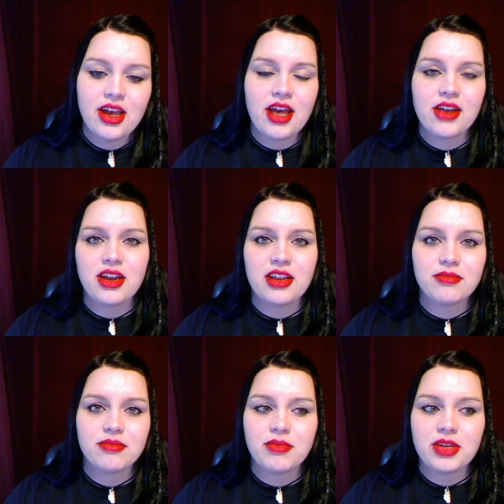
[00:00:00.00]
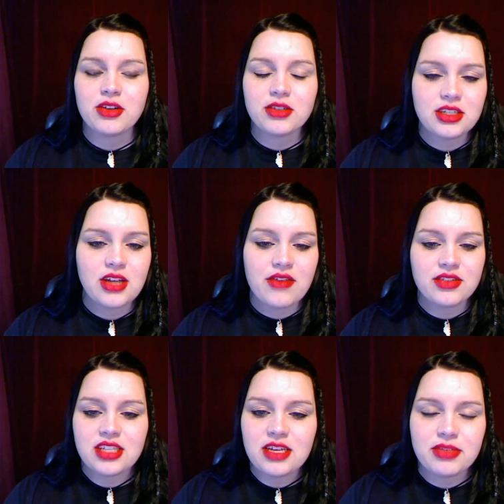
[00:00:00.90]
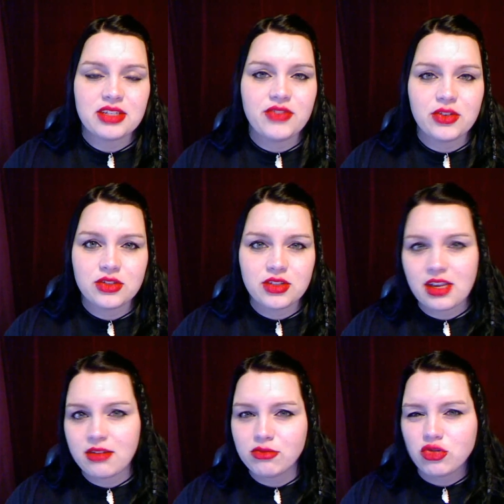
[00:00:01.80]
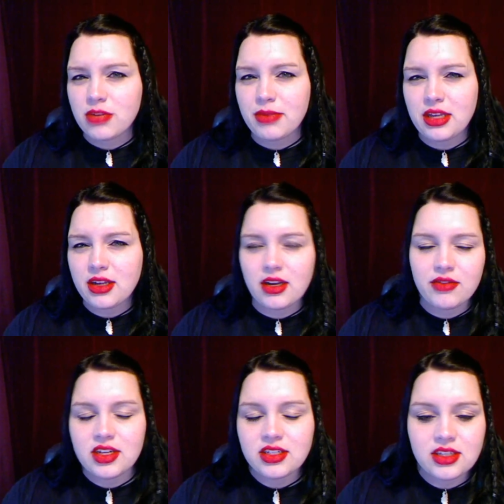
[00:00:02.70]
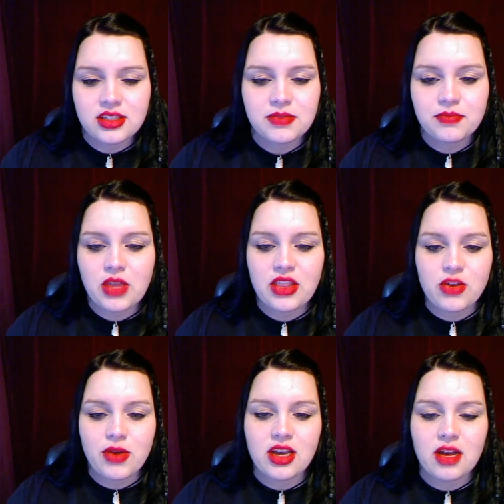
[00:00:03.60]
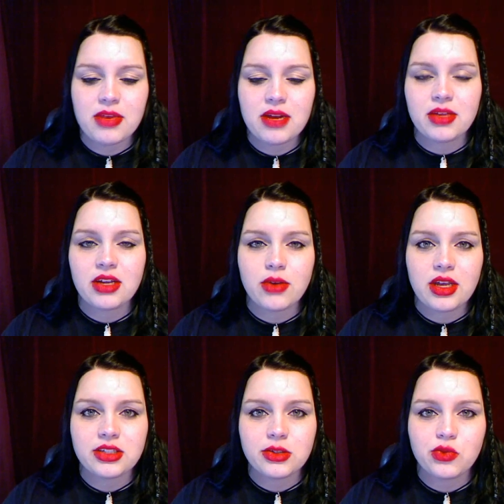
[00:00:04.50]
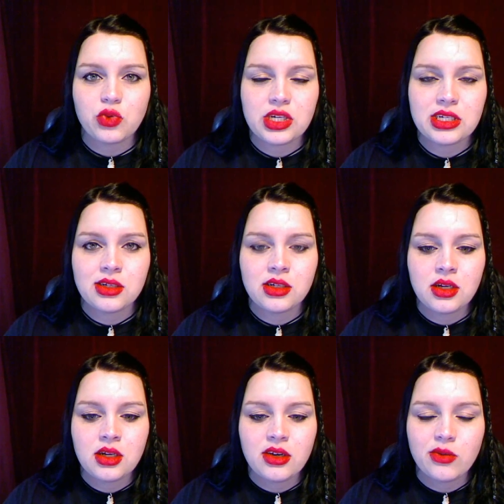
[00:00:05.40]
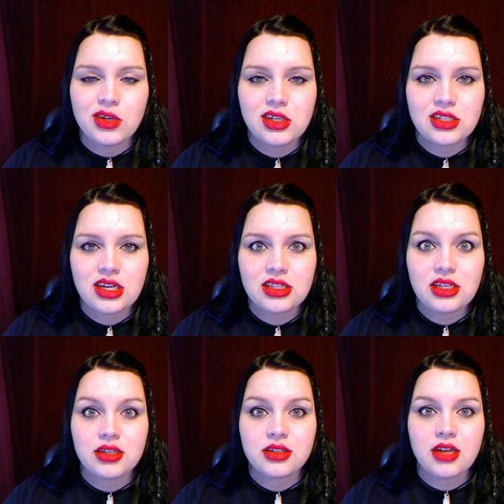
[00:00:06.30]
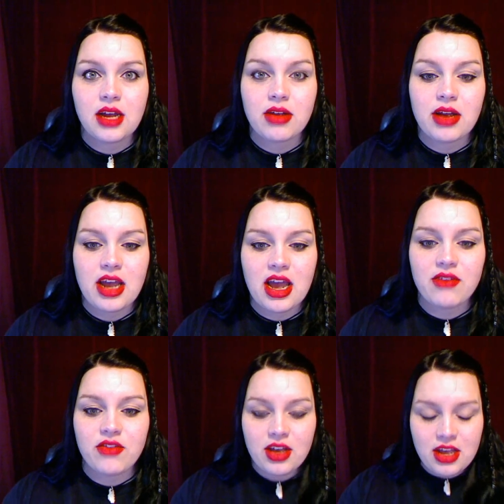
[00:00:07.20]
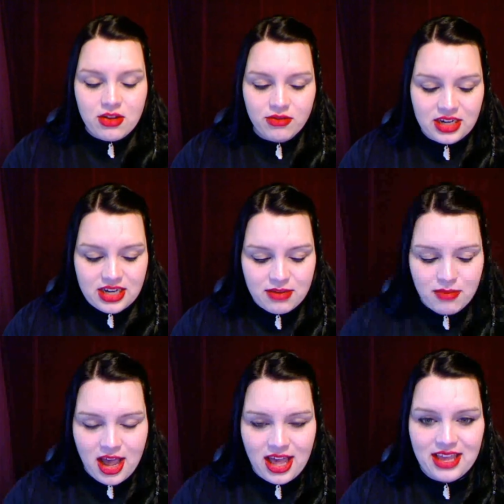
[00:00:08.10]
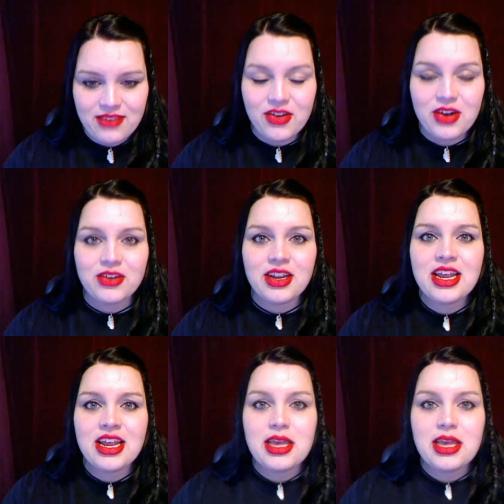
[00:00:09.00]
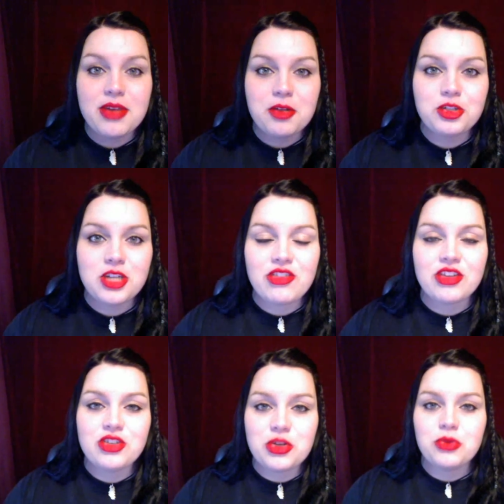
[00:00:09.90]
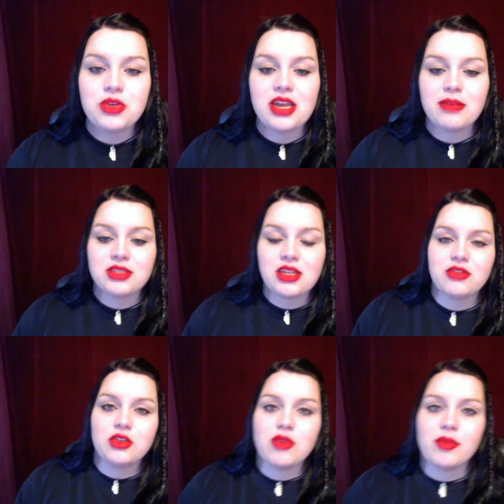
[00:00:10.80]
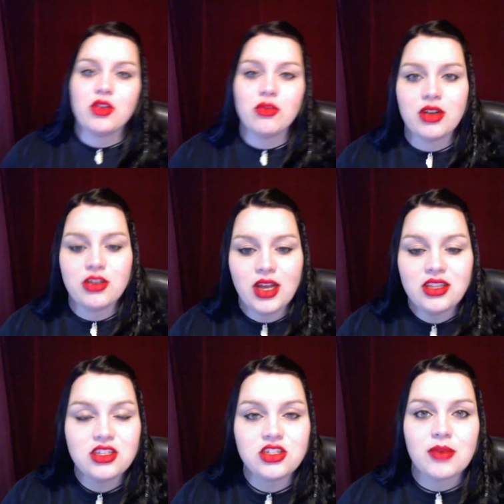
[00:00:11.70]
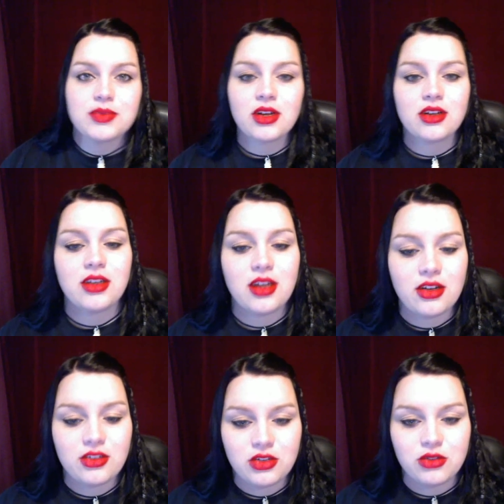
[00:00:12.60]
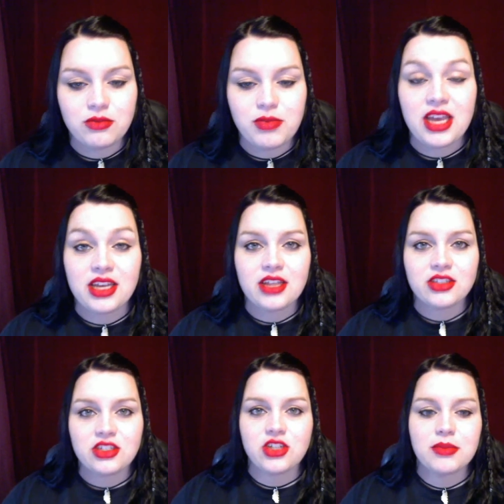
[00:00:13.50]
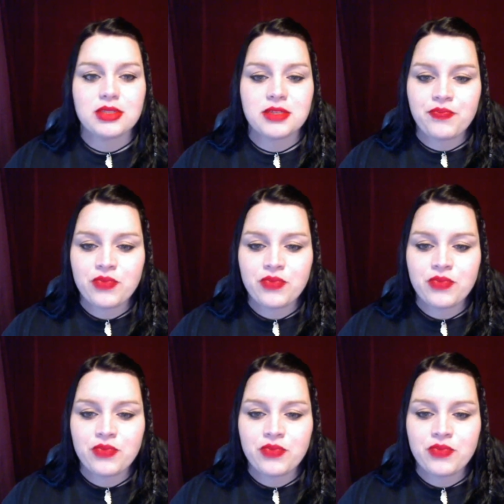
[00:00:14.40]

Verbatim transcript: but you're still half asleep, but it feels like dreamy, kind of, in a sense. And then you wake up and I'm like, okay, so what exactly? I have written in my phone image and then 2 names of 2 women who run 2 Etsy shops on 2 pagan Etsy shops,